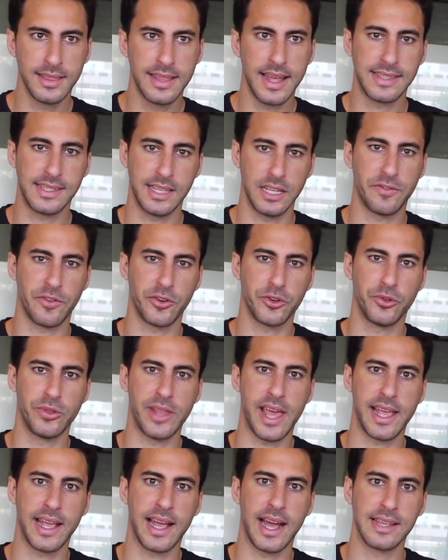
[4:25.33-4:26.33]
that's it for
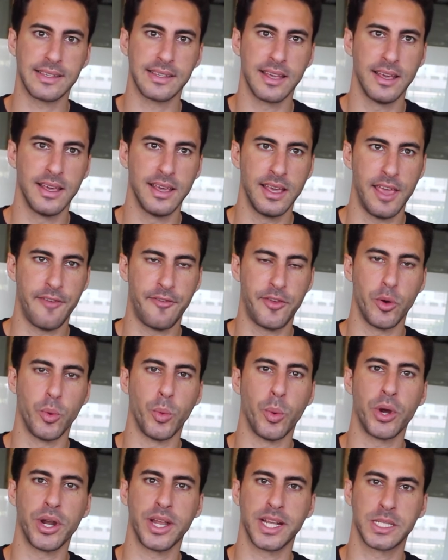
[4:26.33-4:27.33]
today guys if you
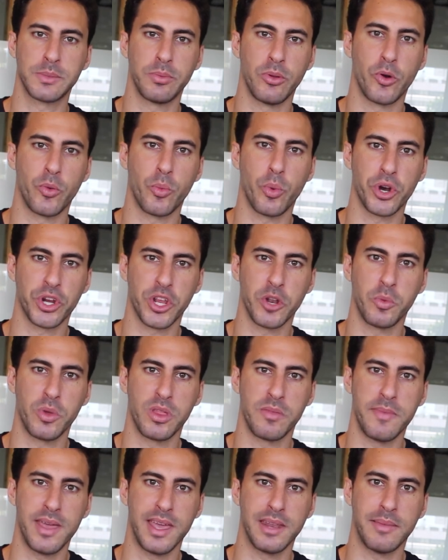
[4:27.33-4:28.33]
want to explore working
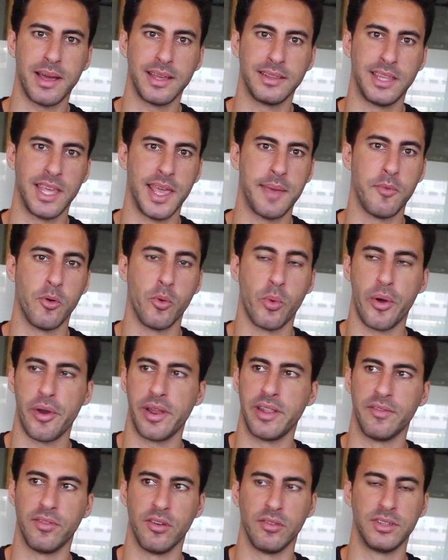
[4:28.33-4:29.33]
with me and my team who were
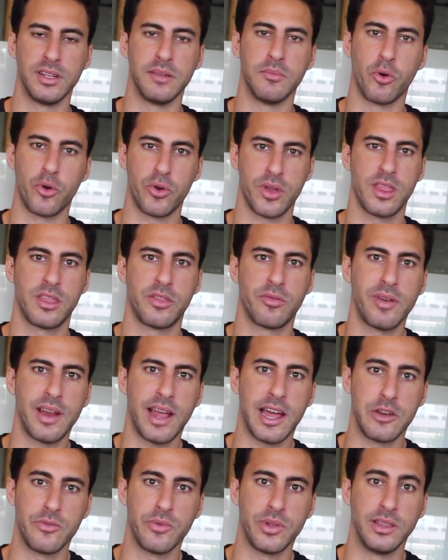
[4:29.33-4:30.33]
involved in more than
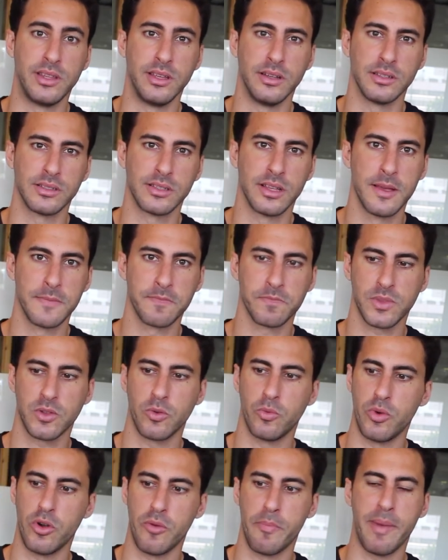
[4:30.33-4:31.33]
300 deals
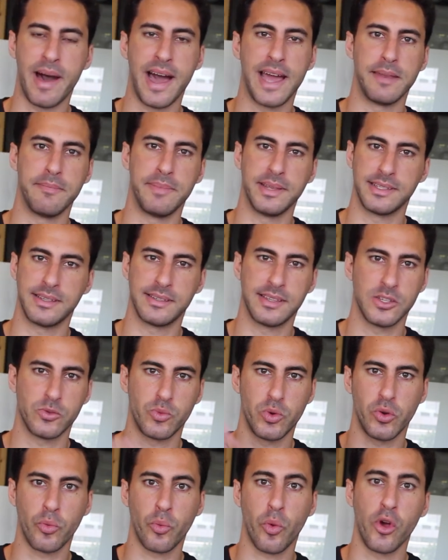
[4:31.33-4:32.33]
we're buying businesses,
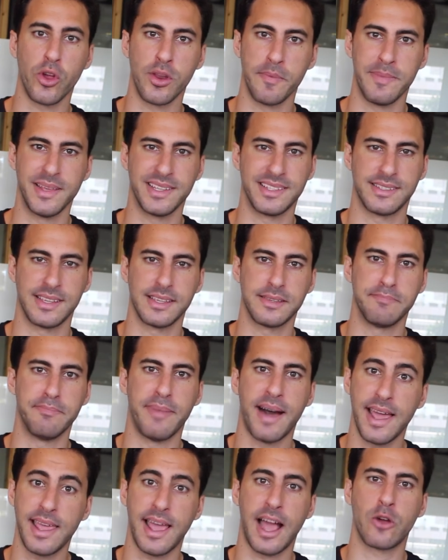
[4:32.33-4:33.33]
we're growing businesses
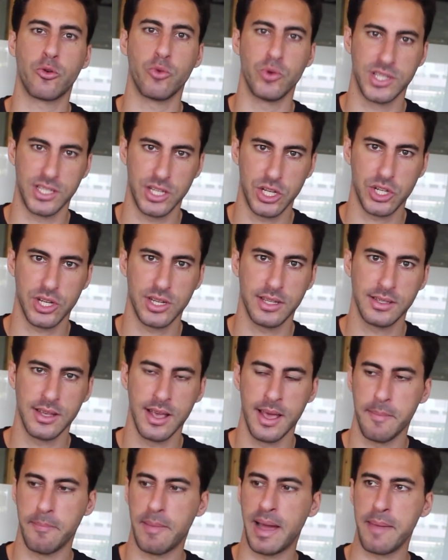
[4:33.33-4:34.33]
by acquisitions,
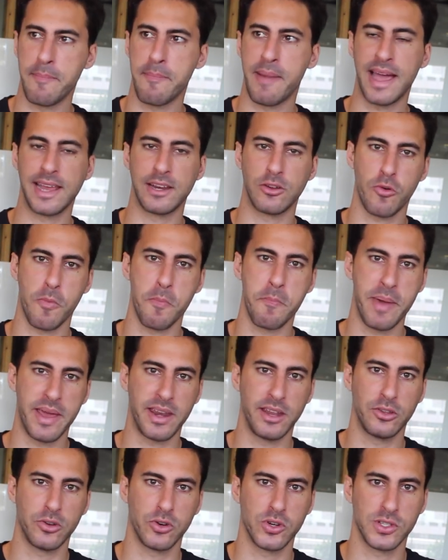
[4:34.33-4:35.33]
by buying
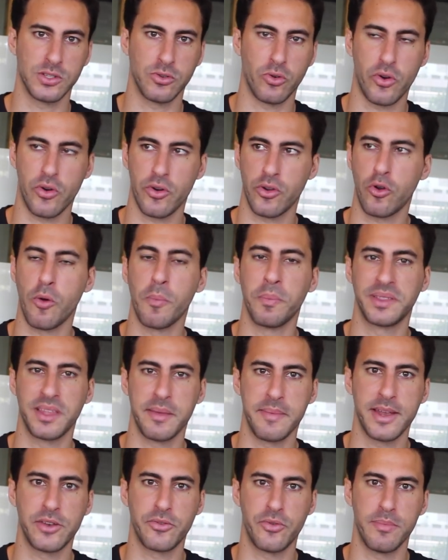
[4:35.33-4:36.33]
competitors or
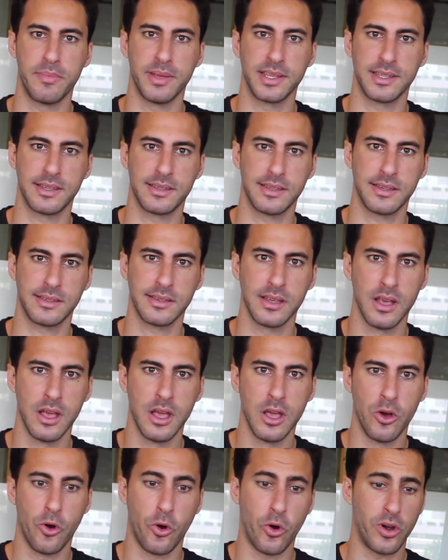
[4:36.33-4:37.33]
complementary businesses.
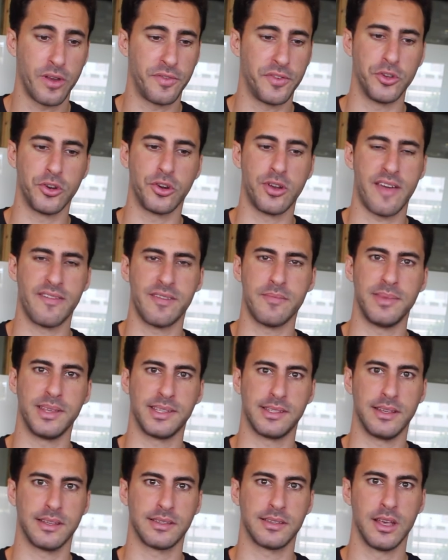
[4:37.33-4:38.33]
Or if you don't have a
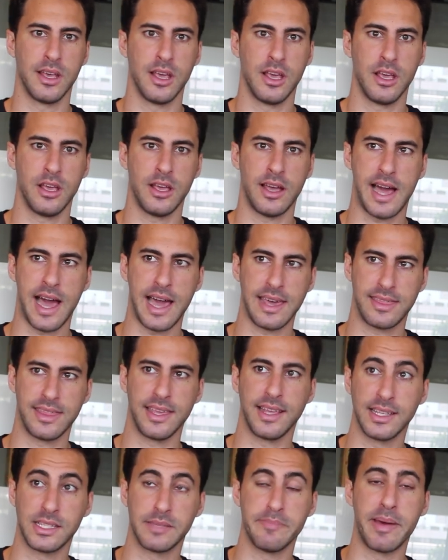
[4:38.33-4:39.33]
business, I
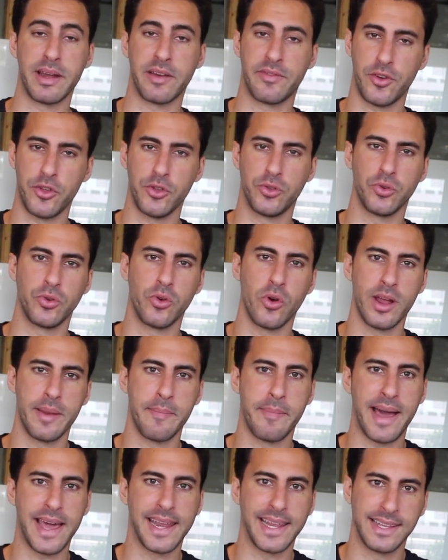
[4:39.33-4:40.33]
think it's better for you to go
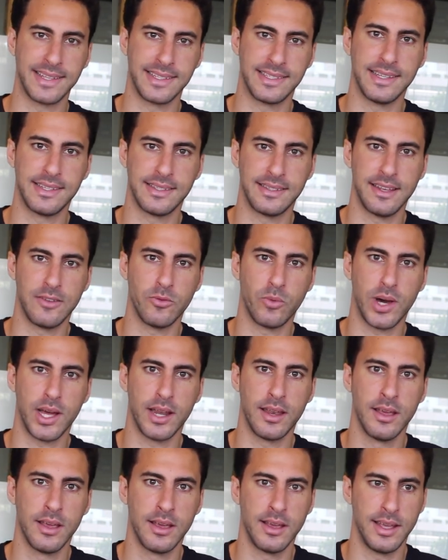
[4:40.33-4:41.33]
and buy an existing
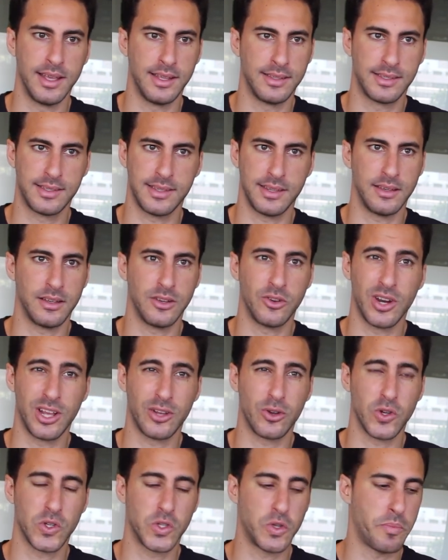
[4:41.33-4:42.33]
one. It's going
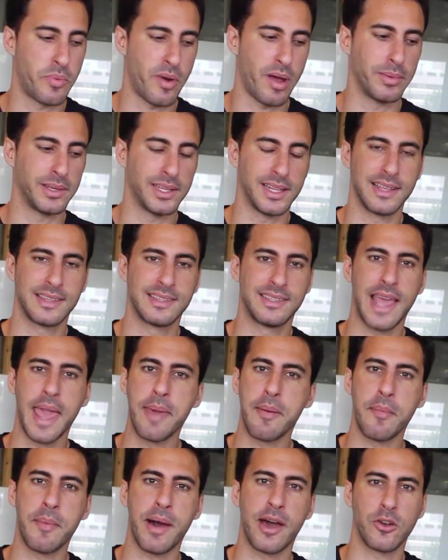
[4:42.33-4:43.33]
to cost you probably the
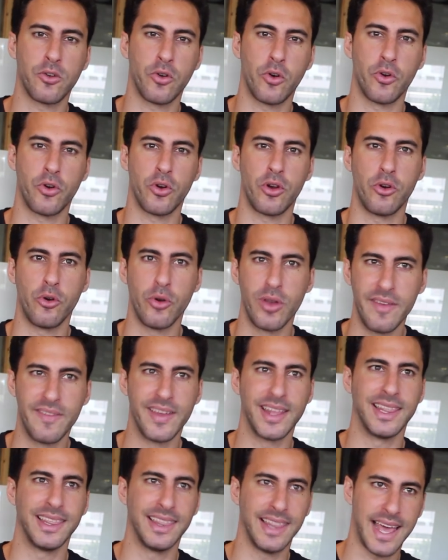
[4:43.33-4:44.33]
same amount or, or
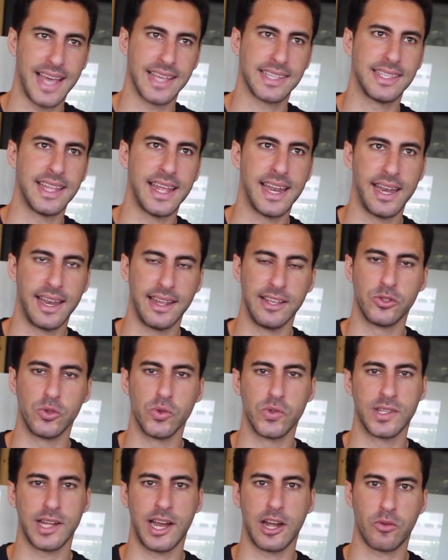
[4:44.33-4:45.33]
even less than it is
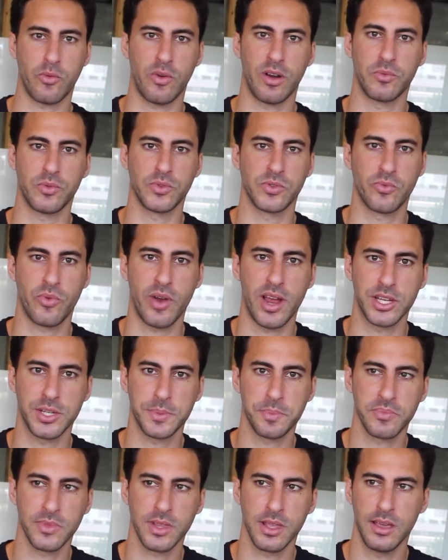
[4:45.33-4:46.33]
to start one from scratch.
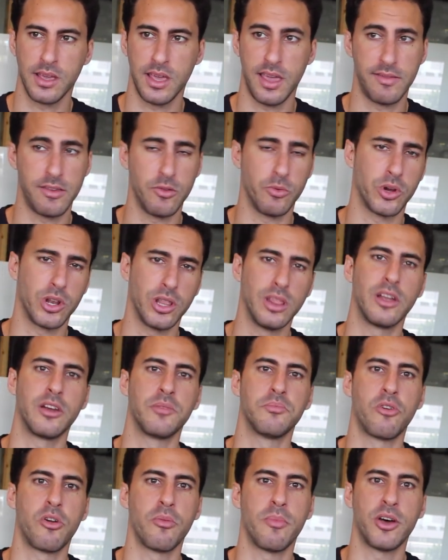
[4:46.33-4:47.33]
If you want to
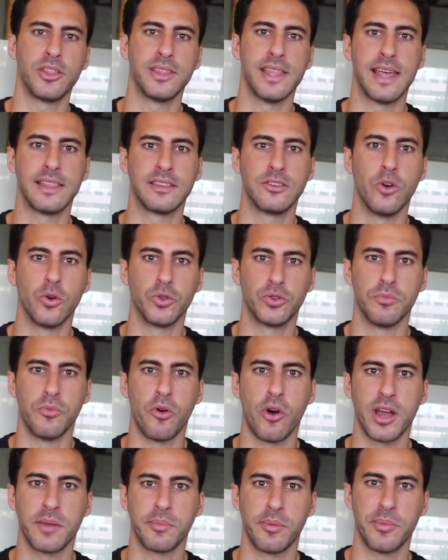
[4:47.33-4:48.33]
learn more about that, go to
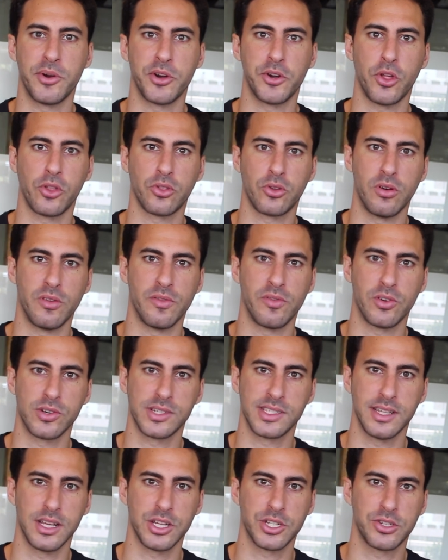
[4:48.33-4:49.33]
moranpober.com forward
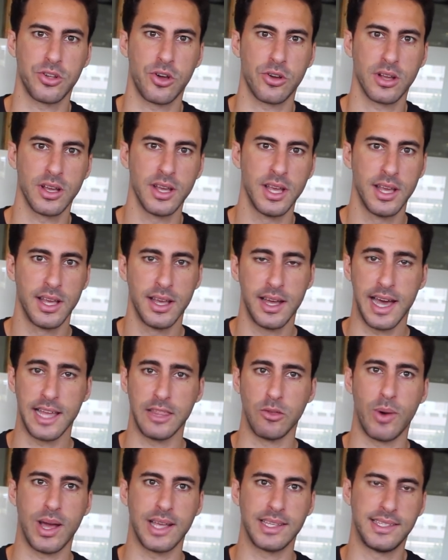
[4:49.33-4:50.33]
slash talk.
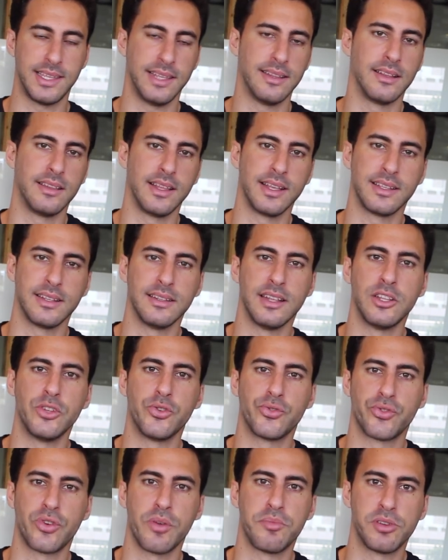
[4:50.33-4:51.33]
Otherwise, see the link in the
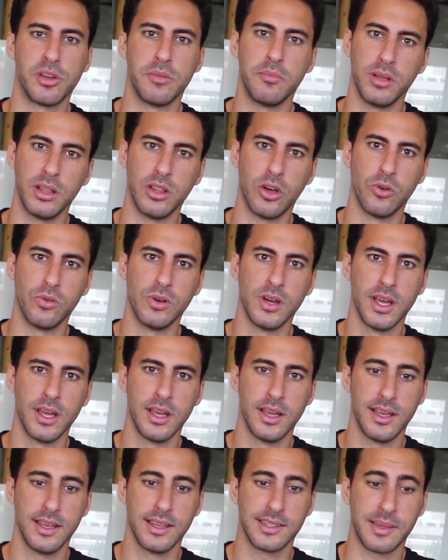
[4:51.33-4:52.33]
description below.
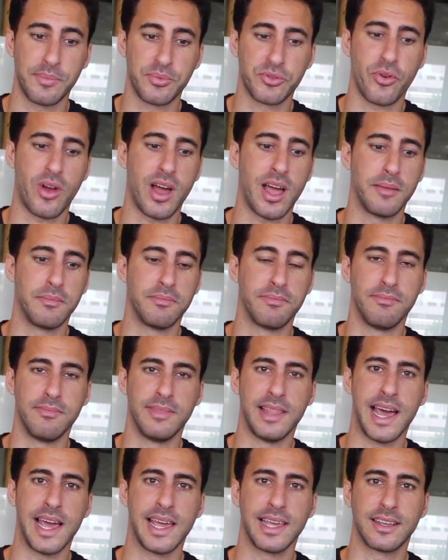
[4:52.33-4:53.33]
Subscribe,
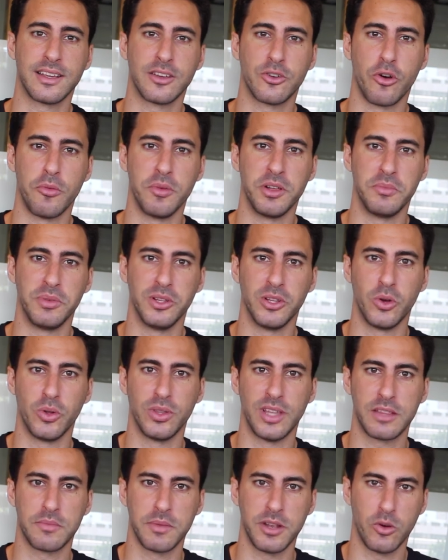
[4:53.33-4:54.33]
like, comment below.
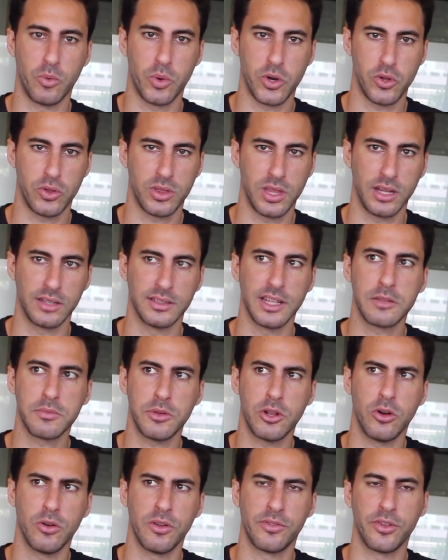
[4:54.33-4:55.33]
Let me know what you think. Let
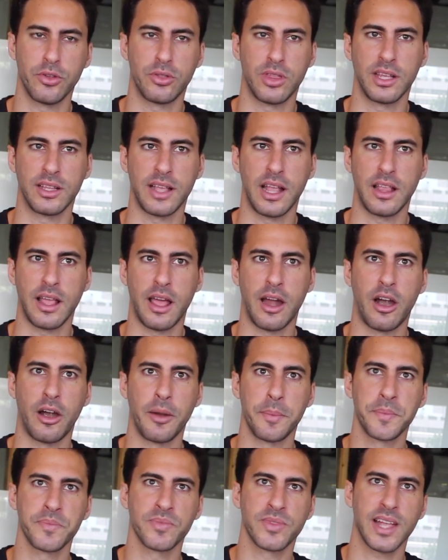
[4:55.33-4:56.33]
me know if you think that there
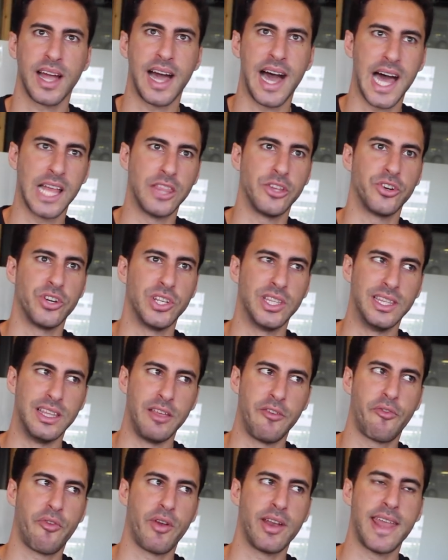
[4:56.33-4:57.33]
are other
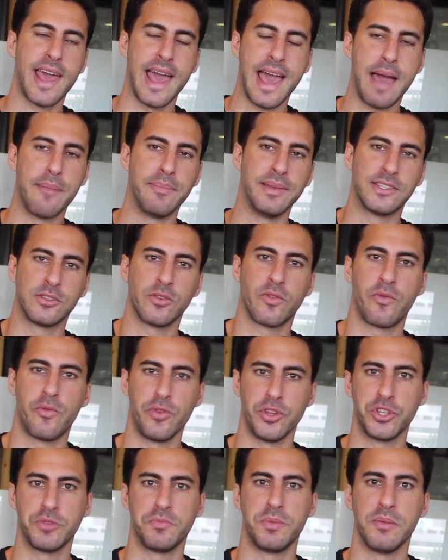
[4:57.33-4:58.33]
different habits of
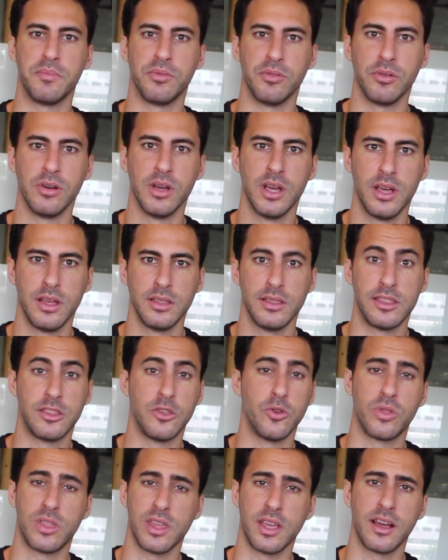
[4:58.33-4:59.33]
rich people that
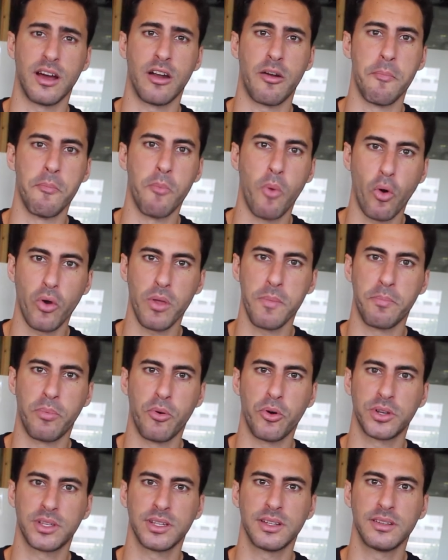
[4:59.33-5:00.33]
you think are more
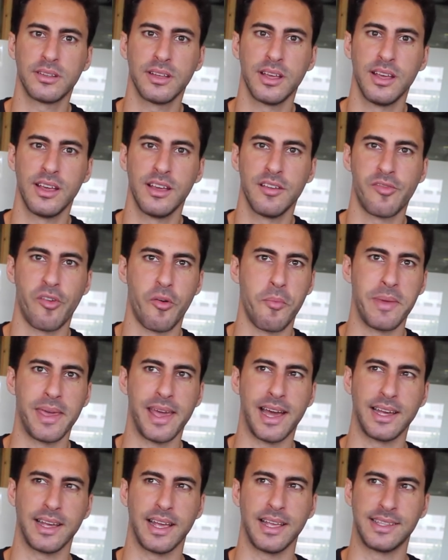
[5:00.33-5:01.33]
important for me,
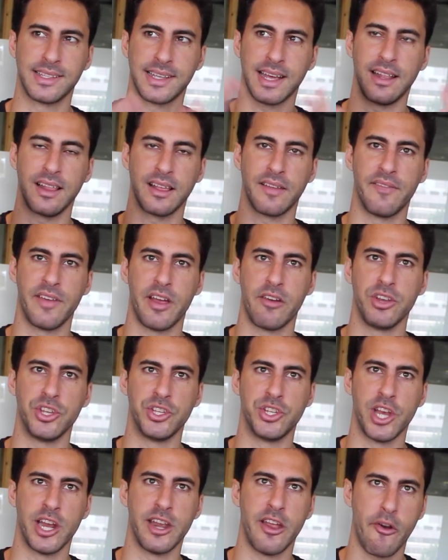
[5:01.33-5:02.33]
I, it's kind of like very
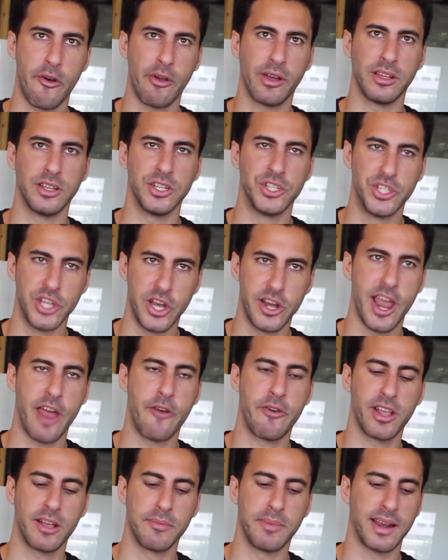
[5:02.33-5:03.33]
general,
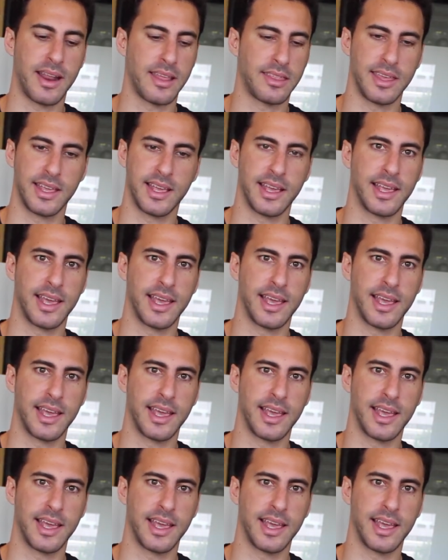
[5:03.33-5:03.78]
generic, but I think